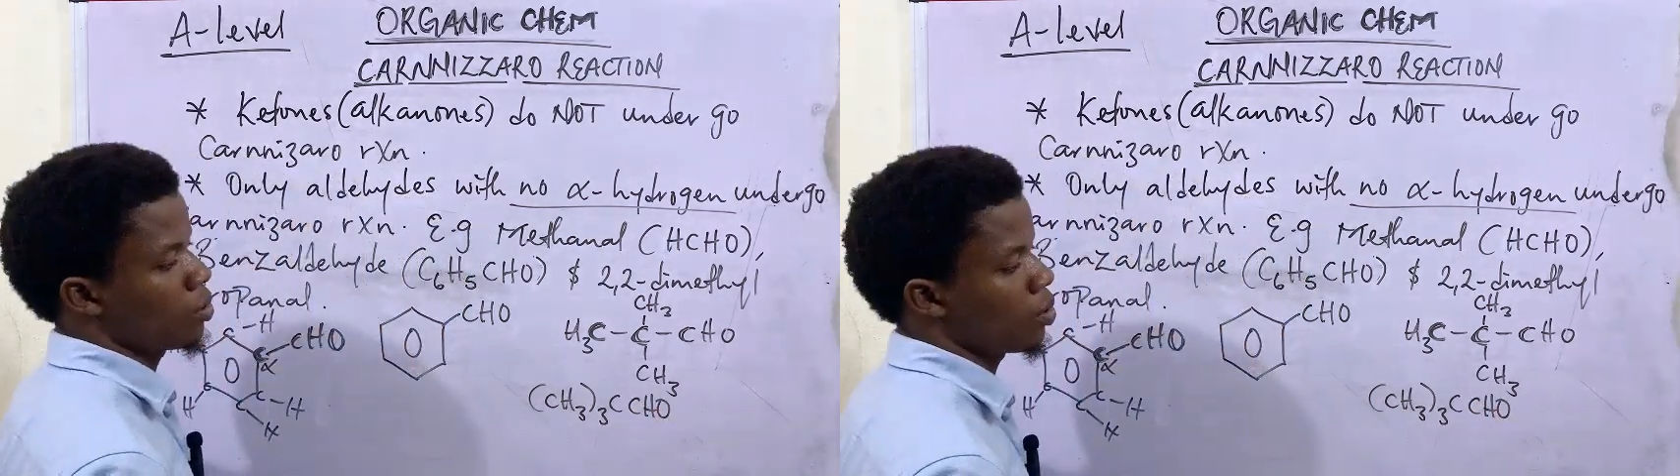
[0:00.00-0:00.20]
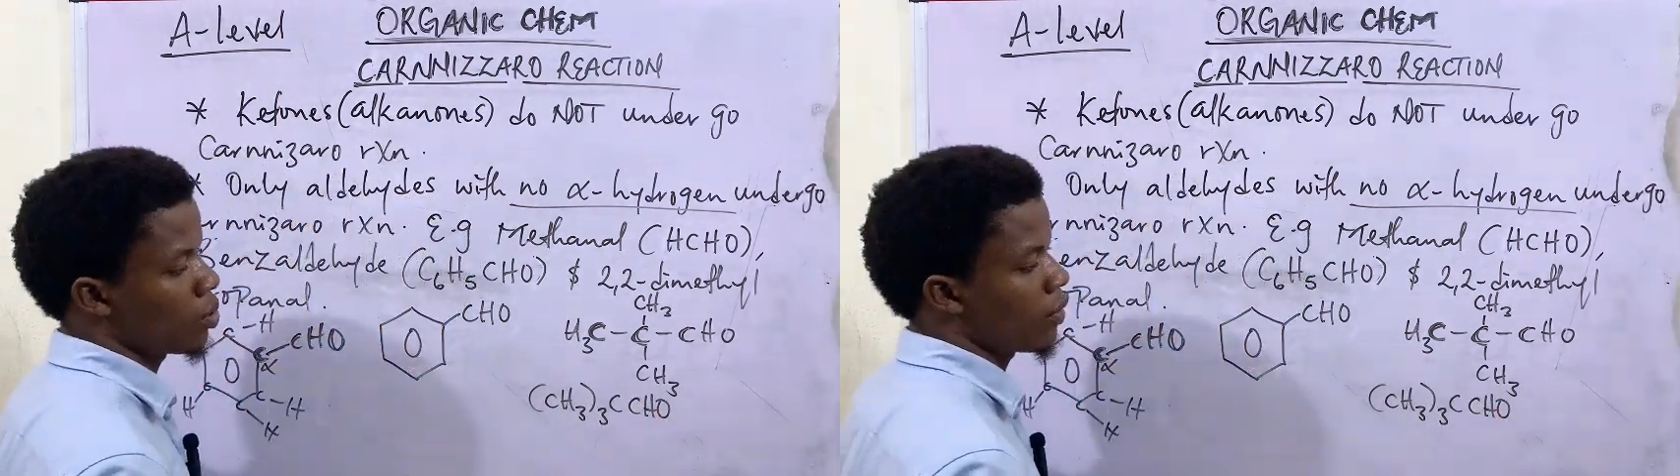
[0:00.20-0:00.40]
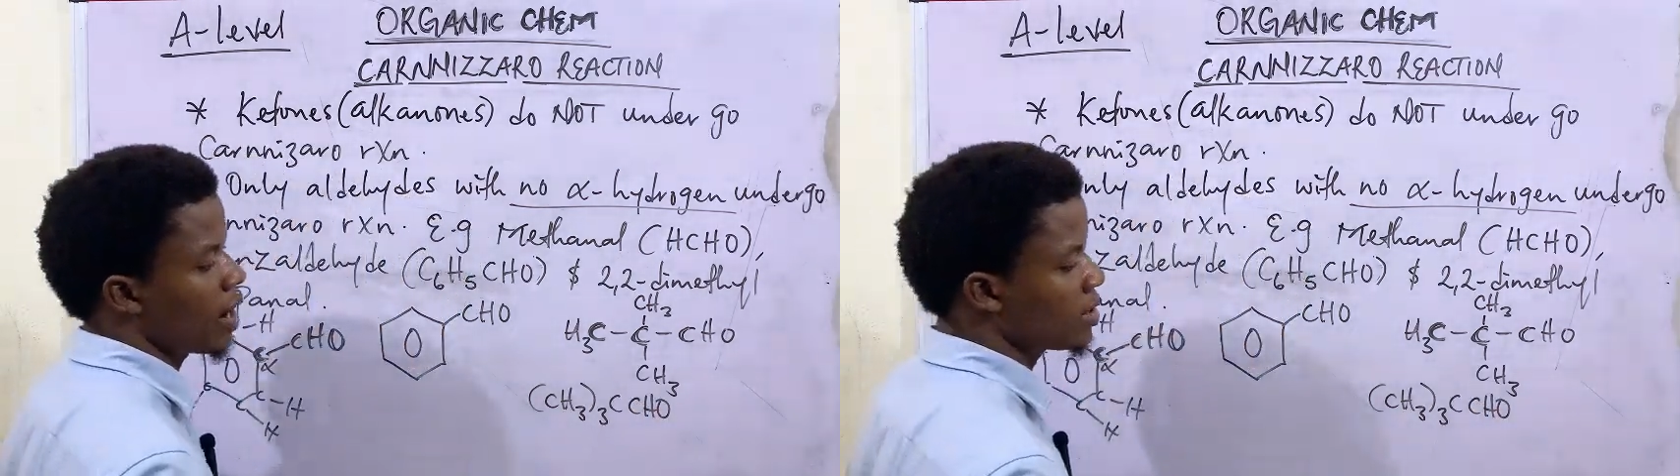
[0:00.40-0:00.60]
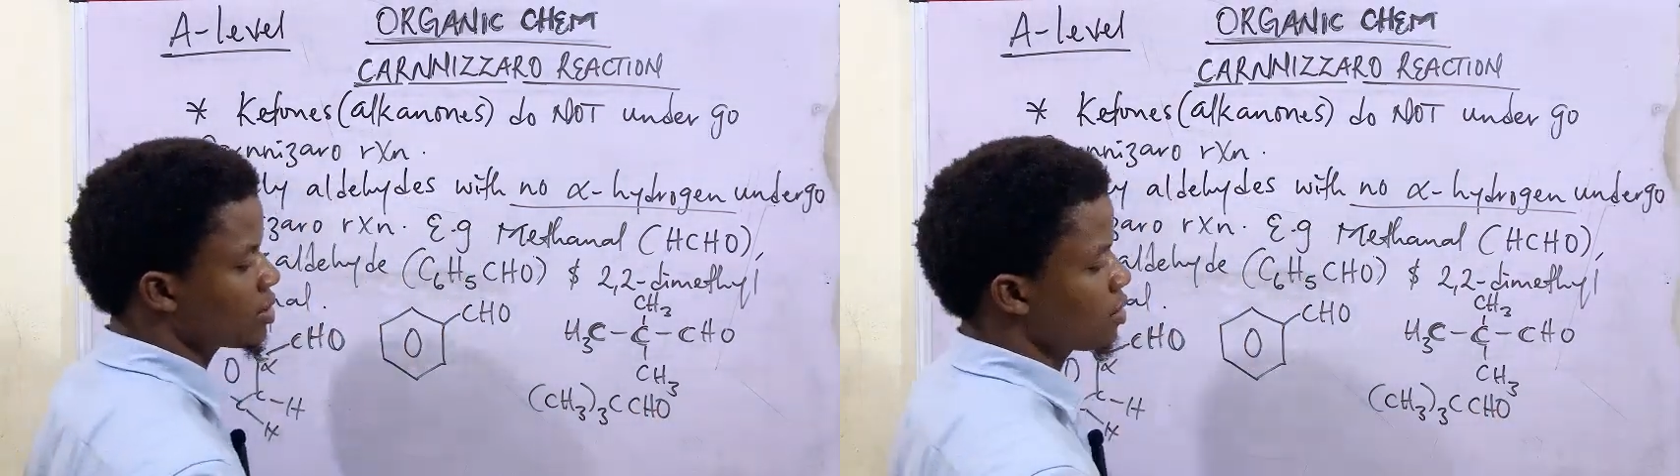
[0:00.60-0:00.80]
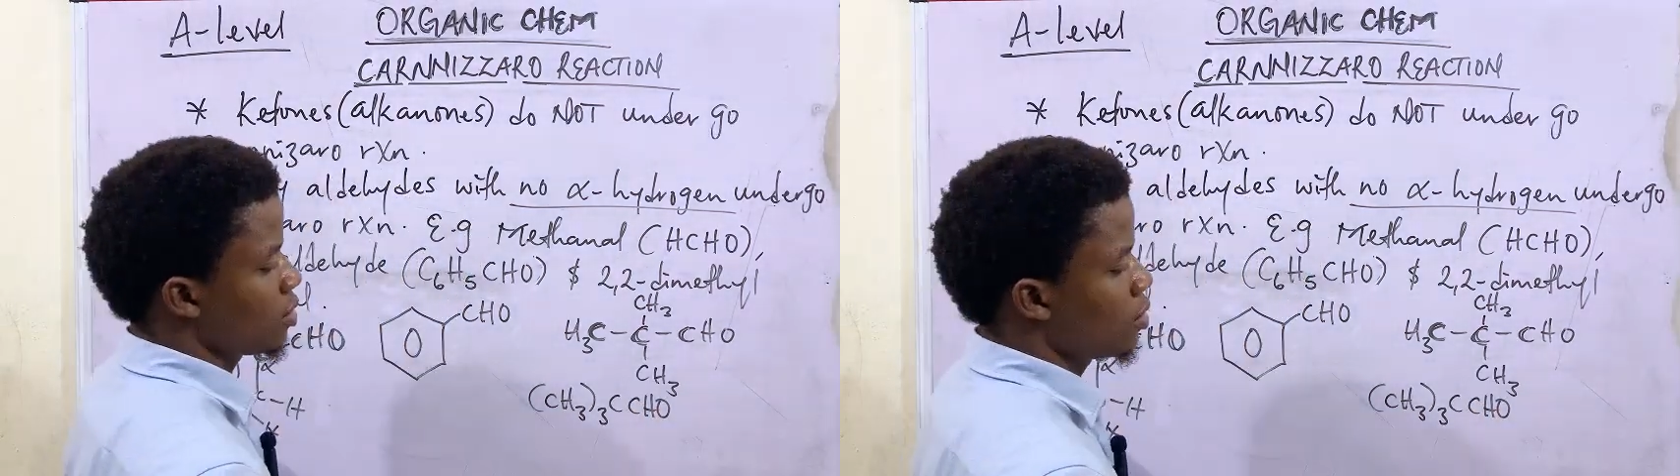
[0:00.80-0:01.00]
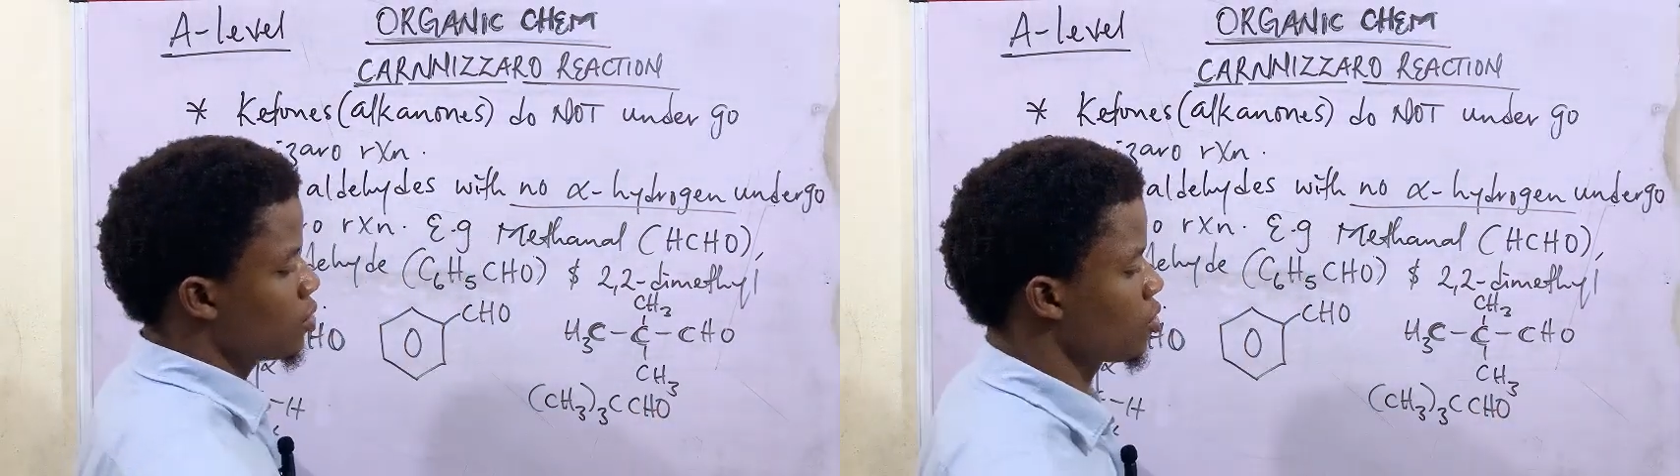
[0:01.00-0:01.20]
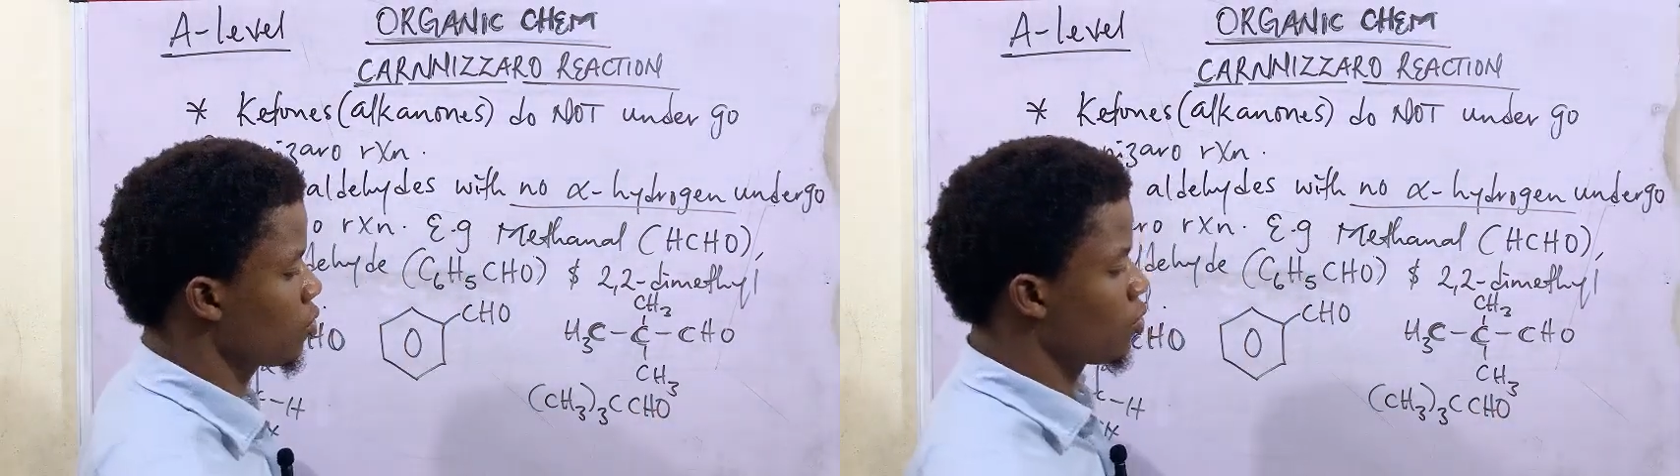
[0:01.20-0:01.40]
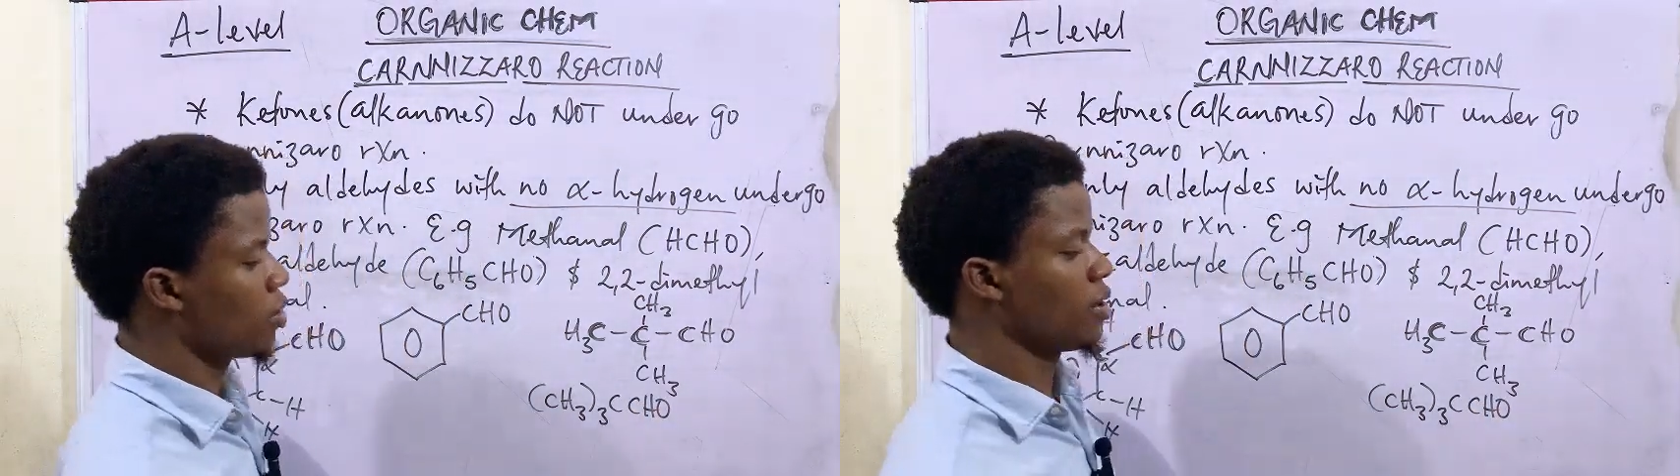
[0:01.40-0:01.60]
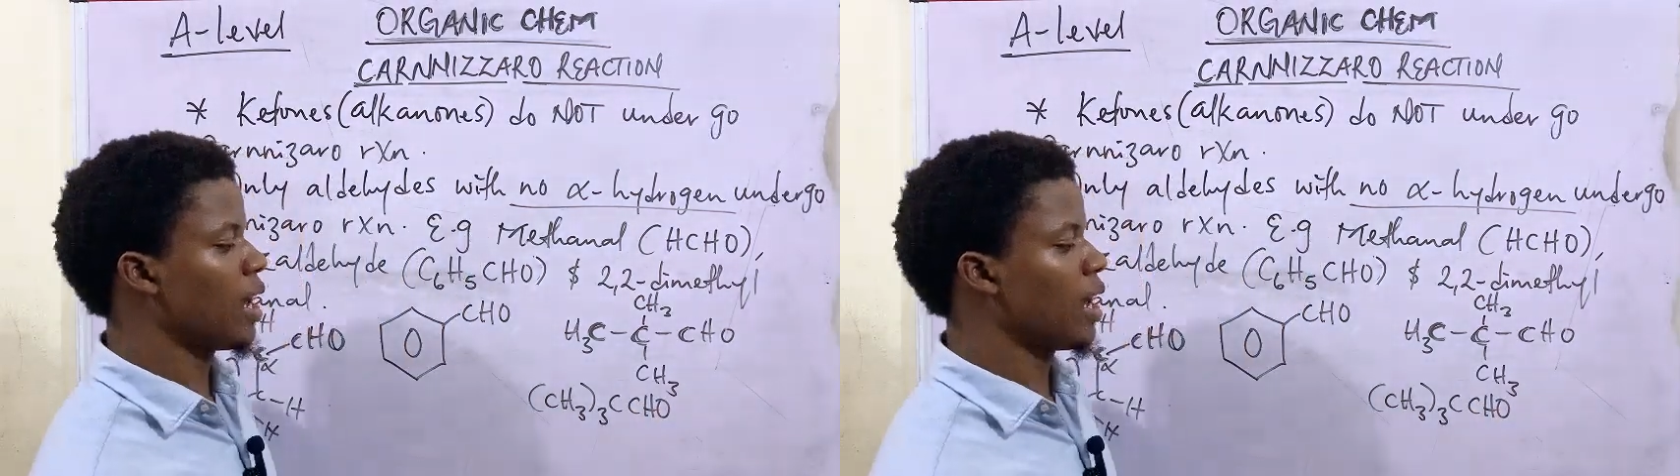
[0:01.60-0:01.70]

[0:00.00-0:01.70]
All right, so